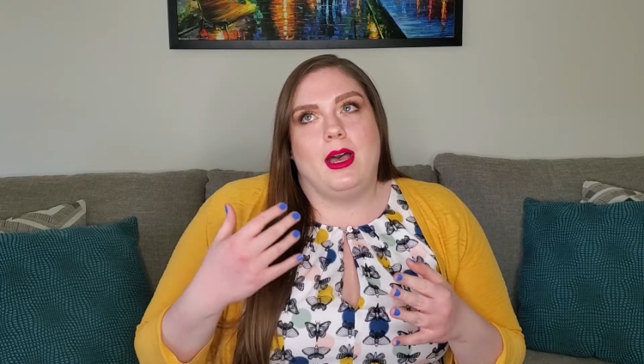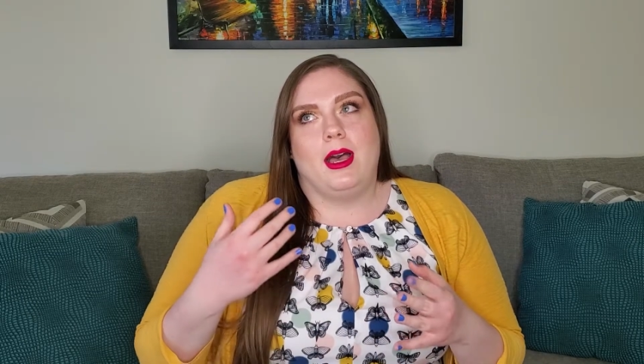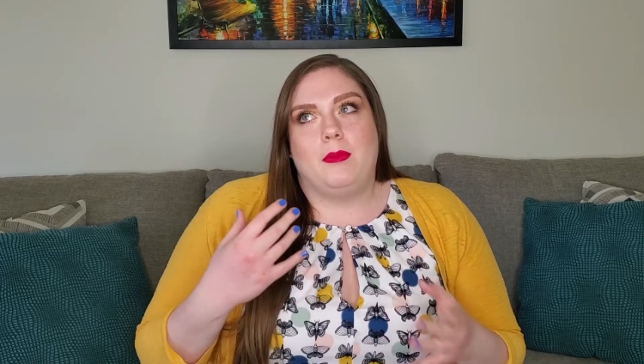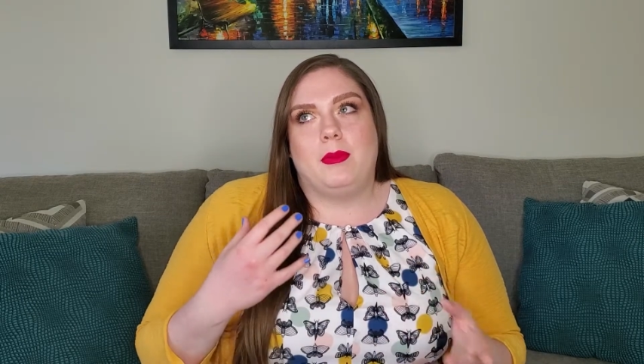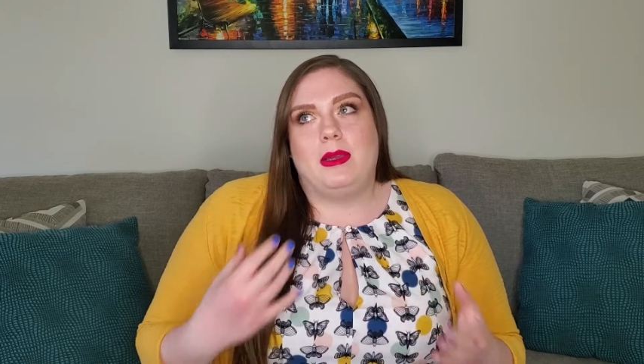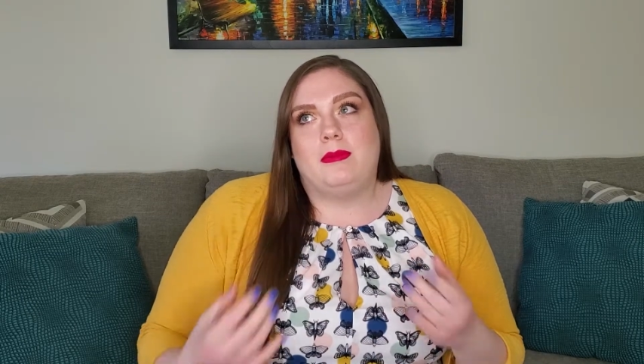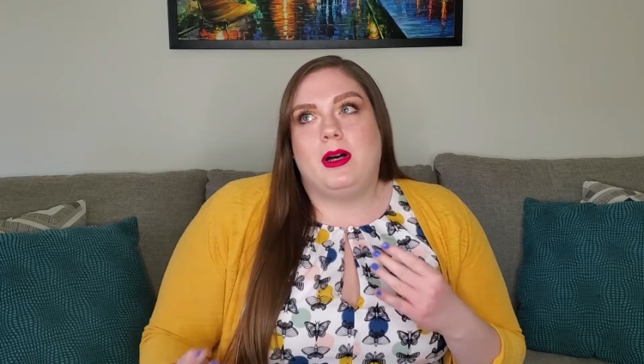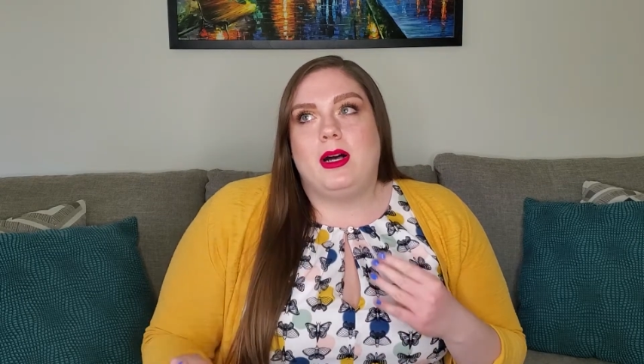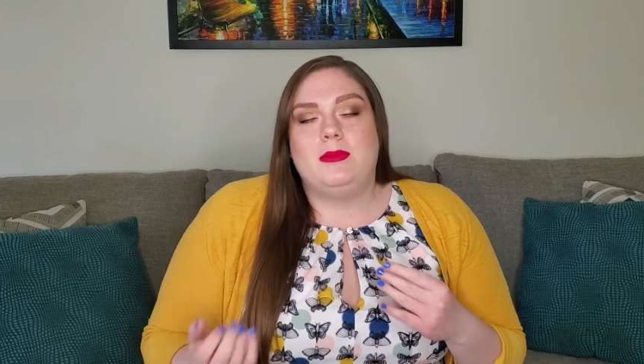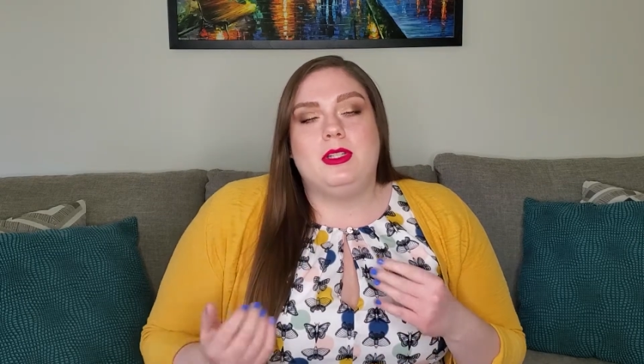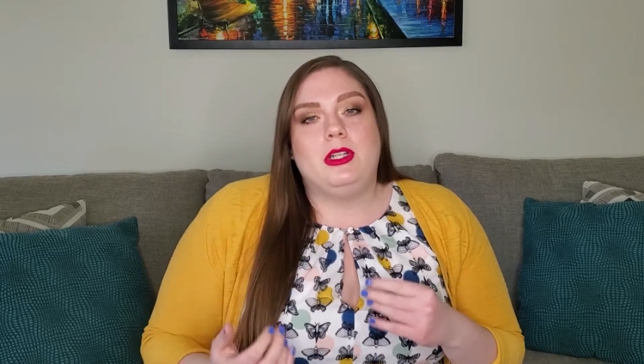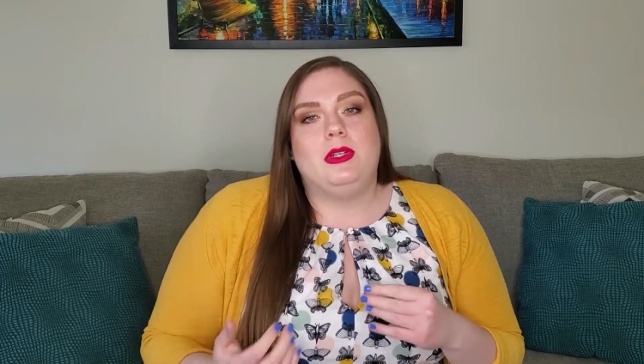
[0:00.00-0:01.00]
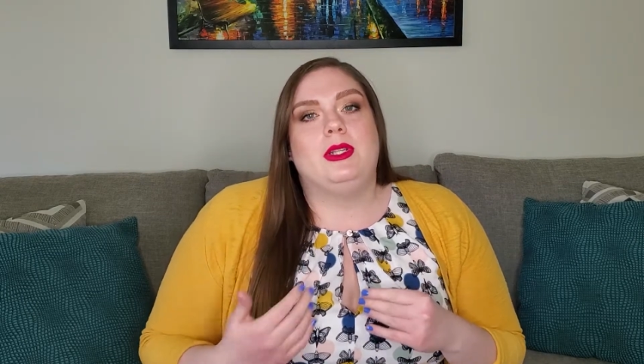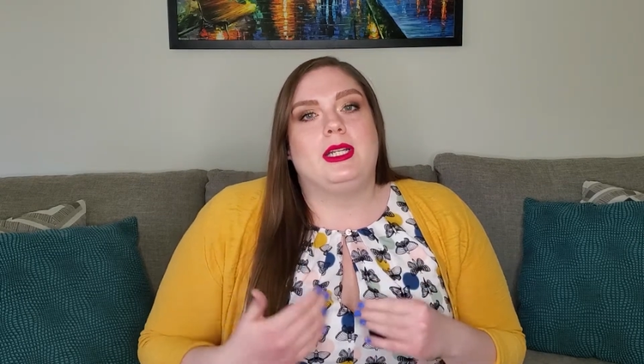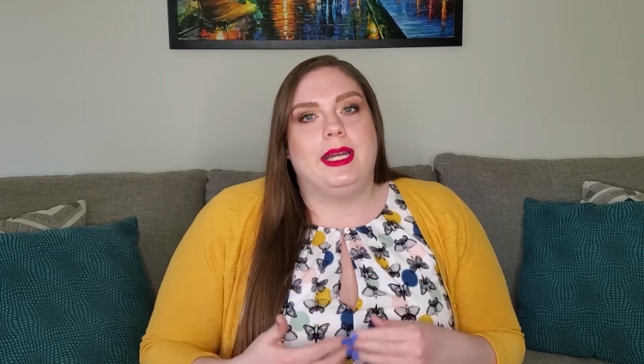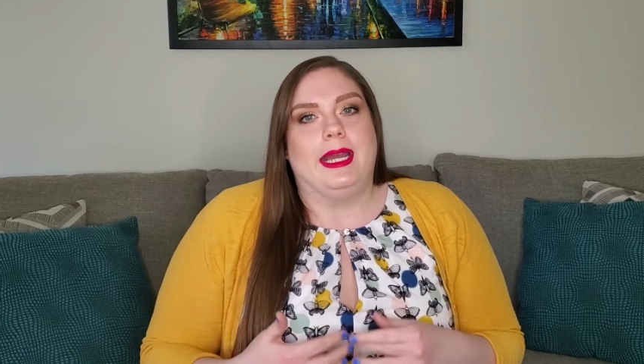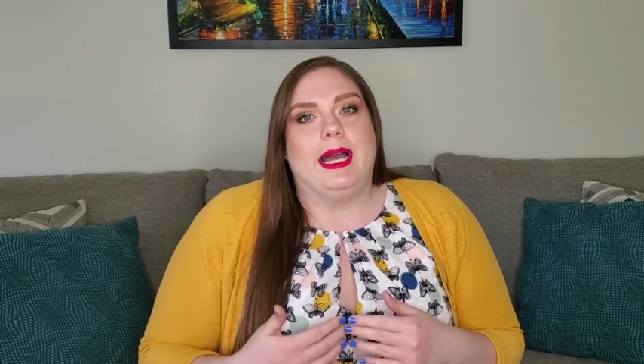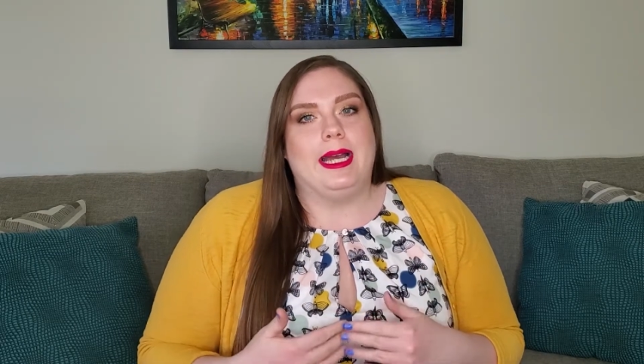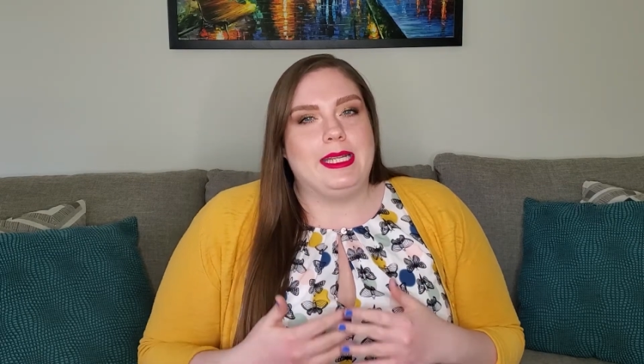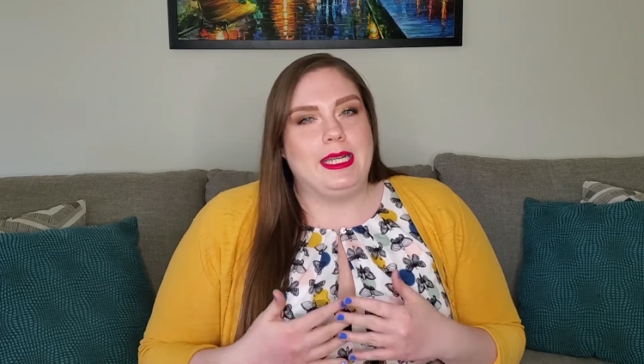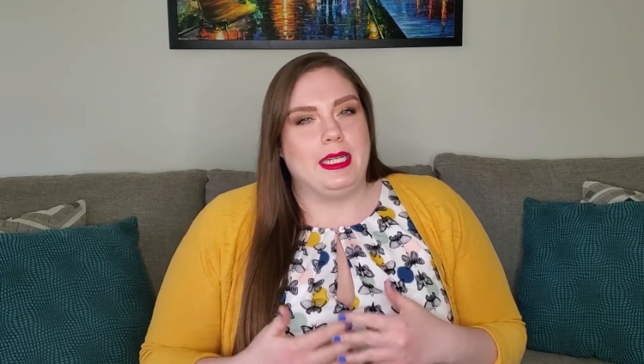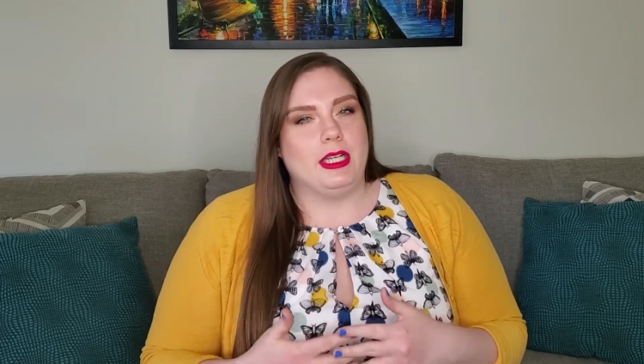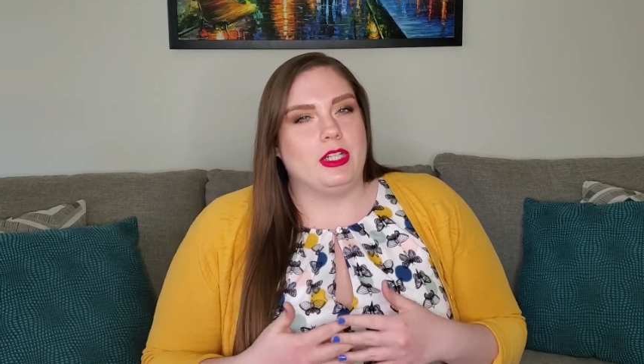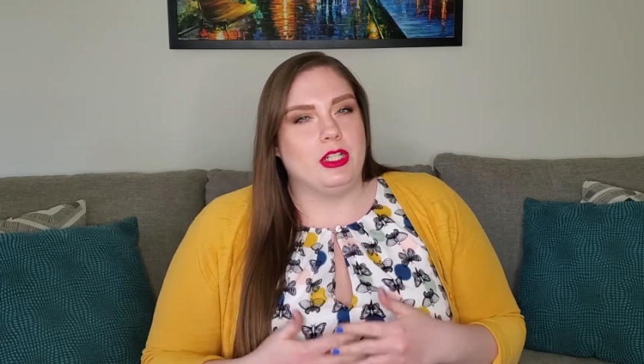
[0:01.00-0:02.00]
my mom knew that I had
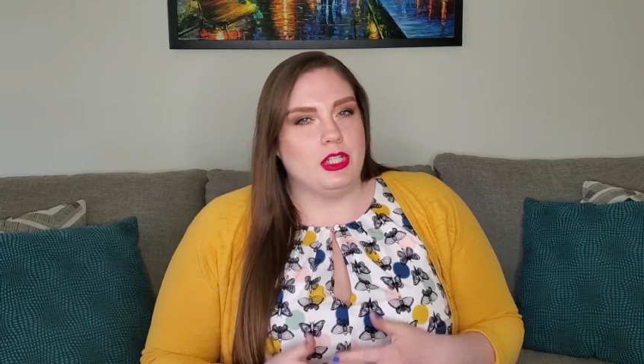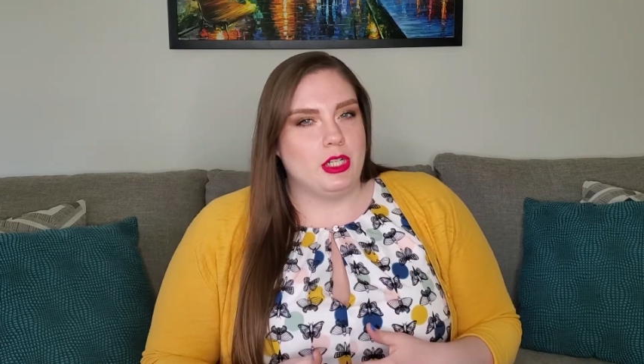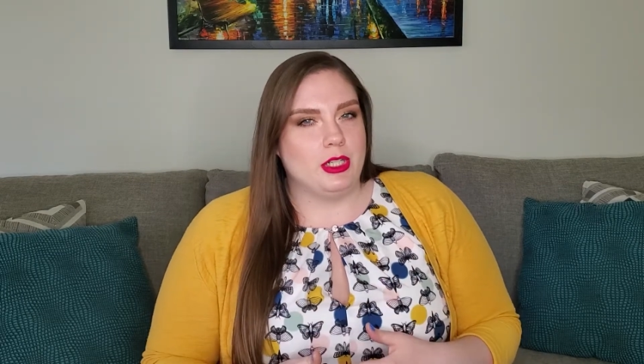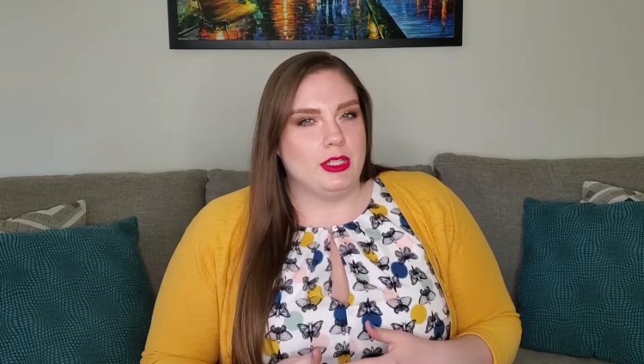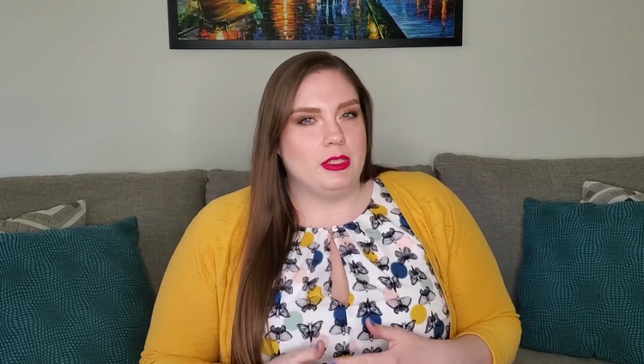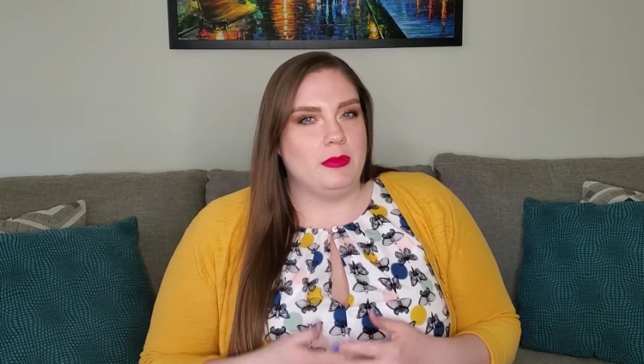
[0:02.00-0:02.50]
eating concerns,